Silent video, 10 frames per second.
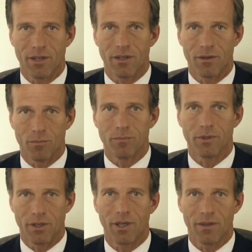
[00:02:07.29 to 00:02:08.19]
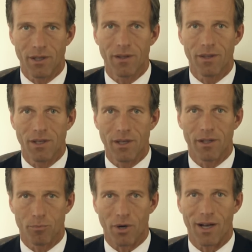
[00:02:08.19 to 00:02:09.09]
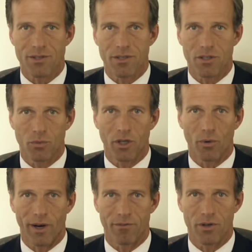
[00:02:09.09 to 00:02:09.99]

in the process that we create.